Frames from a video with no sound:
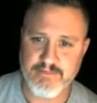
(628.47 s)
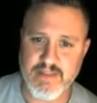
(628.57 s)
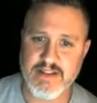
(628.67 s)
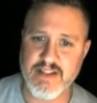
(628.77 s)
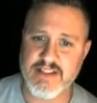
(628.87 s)

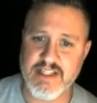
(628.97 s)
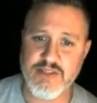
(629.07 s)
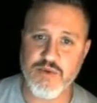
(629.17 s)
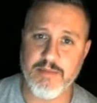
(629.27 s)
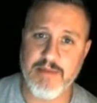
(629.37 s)
Does
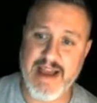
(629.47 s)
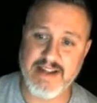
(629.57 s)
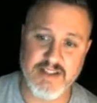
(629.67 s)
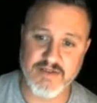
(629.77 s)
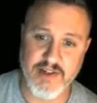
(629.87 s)
this one pass
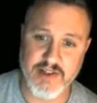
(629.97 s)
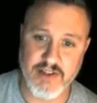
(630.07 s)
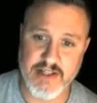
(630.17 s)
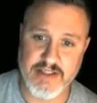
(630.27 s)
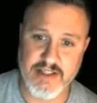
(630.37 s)
the vertical
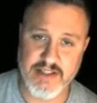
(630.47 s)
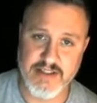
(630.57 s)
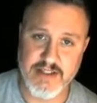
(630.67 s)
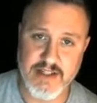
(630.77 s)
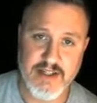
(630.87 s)
line test?